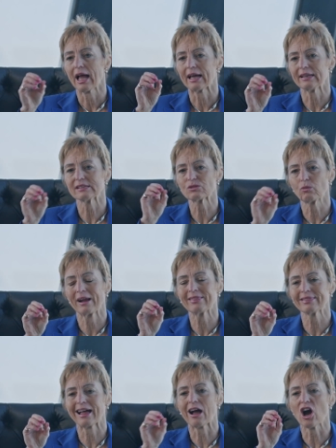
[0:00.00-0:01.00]
And it's
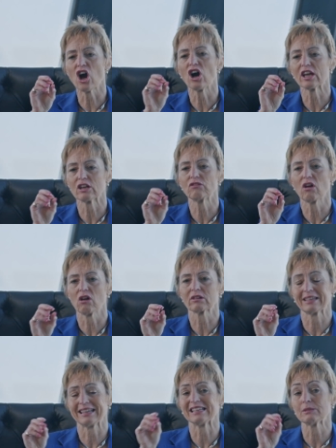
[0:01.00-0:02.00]
when that
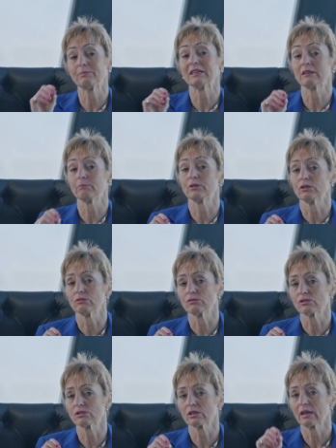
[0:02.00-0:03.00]
hierarchy is being
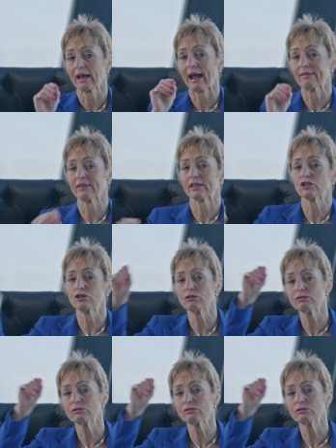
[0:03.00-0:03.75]
abused mm. and they're mm.